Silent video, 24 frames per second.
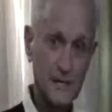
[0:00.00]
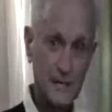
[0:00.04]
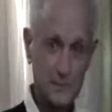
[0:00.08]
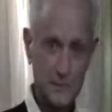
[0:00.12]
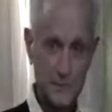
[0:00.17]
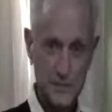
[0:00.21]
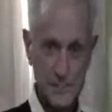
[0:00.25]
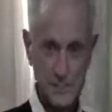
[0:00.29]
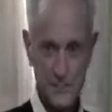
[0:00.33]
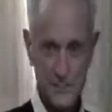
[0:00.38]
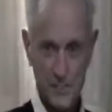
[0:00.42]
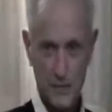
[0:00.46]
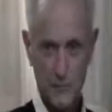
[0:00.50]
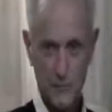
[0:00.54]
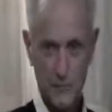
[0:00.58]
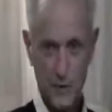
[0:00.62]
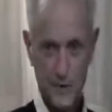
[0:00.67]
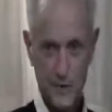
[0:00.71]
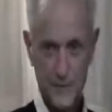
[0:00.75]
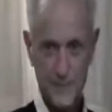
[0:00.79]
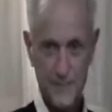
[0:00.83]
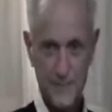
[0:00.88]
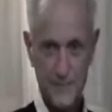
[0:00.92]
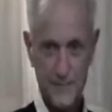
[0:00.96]
but
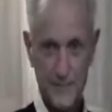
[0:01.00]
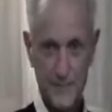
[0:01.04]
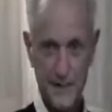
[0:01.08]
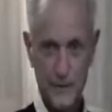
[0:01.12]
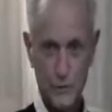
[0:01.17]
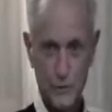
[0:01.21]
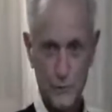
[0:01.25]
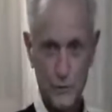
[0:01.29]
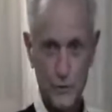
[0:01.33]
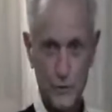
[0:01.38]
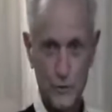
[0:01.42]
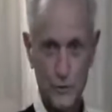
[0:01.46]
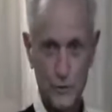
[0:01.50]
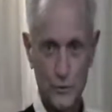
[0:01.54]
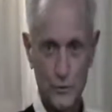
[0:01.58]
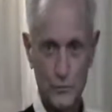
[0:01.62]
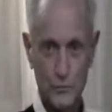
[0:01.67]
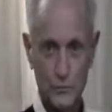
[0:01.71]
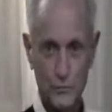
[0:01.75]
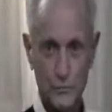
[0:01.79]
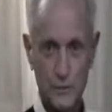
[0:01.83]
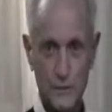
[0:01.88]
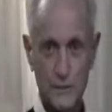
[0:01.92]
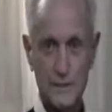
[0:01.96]
somebody in that
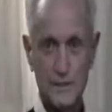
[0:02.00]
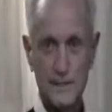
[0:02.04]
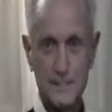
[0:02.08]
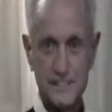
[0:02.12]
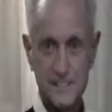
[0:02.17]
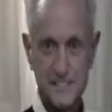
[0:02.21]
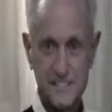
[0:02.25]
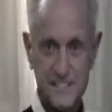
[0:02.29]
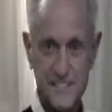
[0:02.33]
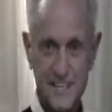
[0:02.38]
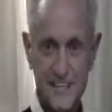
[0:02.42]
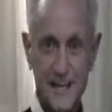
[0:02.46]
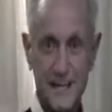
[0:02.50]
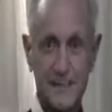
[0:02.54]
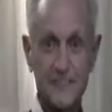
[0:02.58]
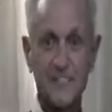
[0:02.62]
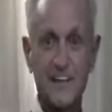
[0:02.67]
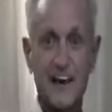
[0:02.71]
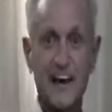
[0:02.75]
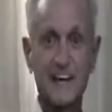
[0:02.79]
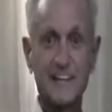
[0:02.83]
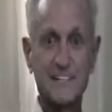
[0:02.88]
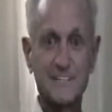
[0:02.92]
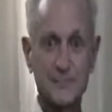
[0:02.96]
room said
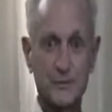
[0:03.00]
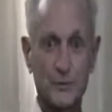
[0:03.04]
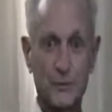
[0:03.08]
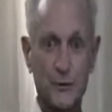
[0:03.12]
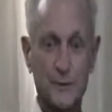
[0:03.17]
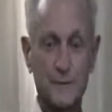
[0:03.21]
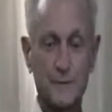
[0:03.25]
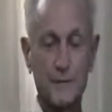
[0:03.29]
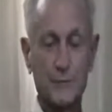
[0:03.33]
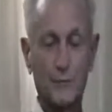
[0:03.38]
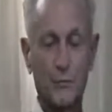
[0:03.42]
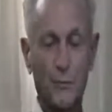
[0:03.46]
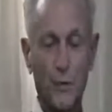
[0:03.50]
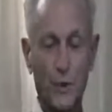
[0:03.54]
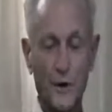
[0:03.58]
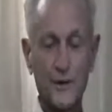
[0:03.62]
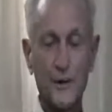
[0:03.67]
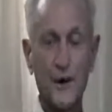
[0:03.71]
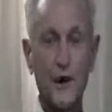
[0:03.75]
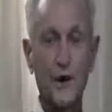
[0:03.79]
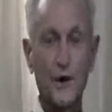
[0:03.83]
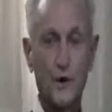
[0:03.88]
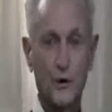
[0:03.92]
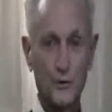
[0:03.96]
that is going to be one
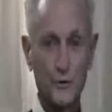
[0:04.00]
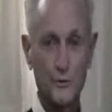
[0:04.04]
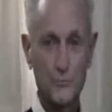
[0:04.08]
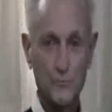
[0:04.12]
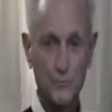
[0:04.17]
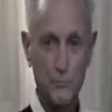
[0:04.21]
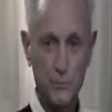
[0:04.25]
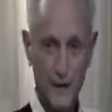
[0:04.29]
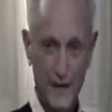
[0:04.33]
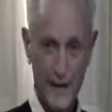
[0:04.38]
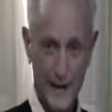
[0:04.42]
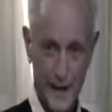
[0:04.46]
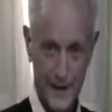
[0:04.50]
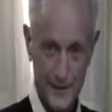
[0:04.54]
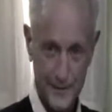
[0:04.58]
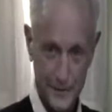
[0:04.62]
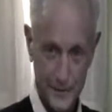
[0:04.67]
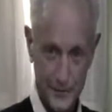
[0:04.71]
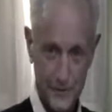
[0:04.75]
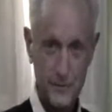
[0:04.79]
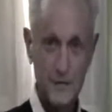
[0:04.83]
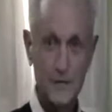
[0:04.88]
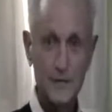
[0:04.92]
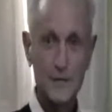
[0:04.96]
hurting
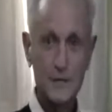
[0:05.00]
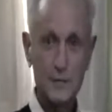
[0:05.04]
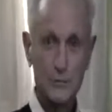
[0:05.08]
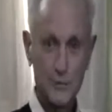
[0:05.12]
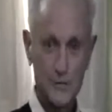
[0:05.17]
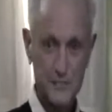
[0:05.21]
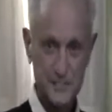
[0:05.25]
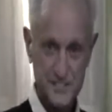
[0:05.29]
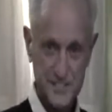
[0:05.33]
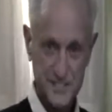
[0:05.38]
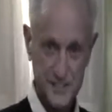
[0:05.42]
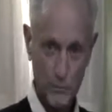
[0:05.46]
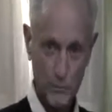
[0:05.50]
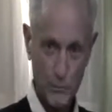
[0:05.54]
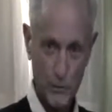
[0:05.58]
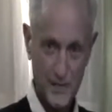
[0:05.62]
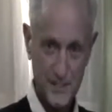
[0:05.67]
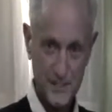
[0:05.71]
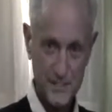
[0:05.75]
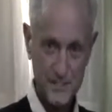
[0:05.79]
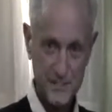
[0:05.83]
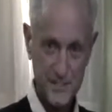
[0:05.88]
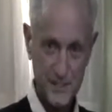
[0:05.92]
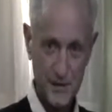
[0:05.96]
bladder when she
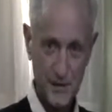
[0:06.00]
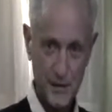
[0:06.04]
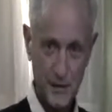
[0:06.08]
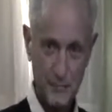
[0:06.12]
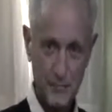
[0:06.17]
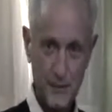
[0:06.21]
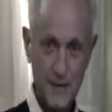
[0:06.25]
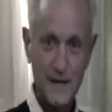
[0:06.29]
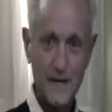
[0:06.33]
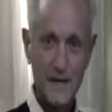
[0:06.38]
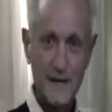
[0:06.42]
wakes up,